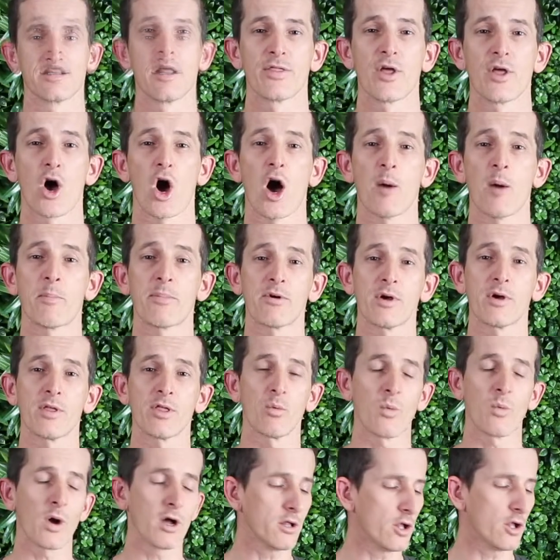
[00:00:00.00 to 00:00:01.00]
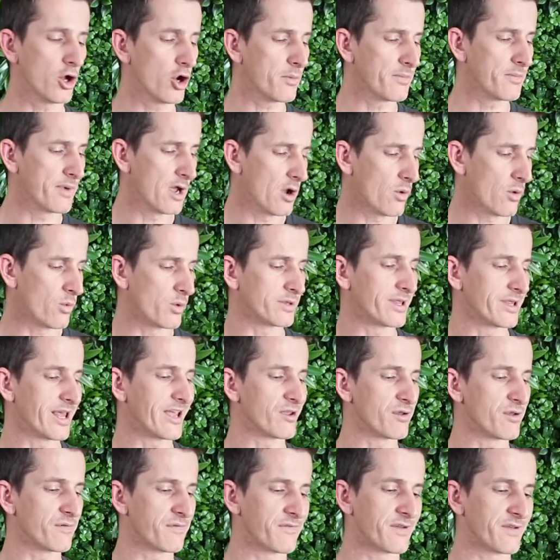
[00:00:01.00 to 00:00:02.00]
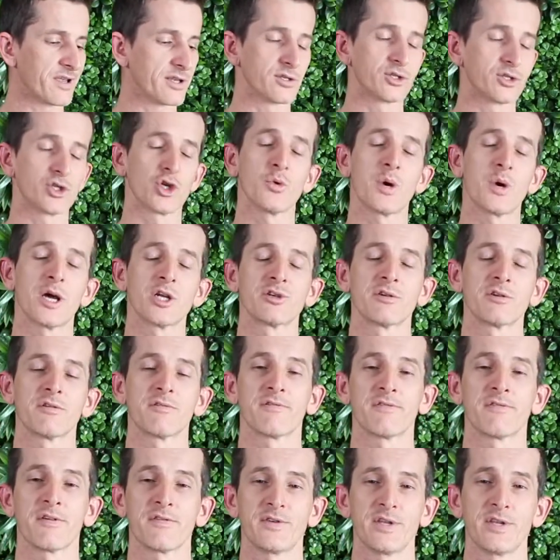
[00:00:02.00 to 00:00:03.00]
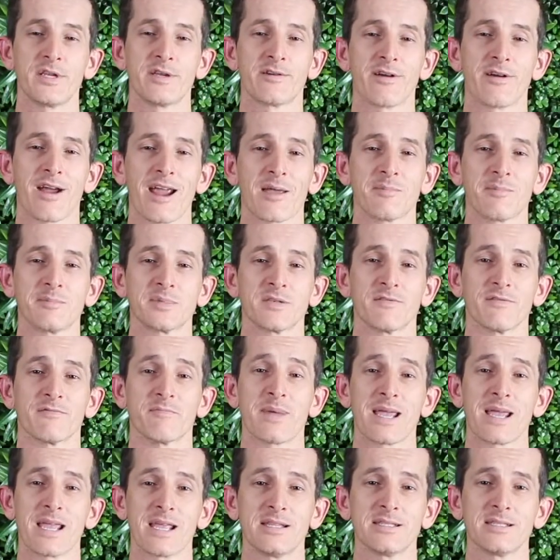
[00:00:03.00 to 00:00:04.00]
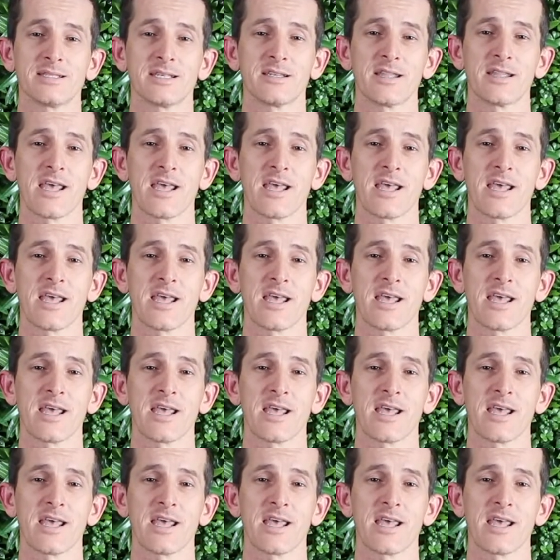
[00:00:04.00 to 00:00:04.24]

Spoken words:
The hopper on the Welhome will let you fit 250 grams of beans in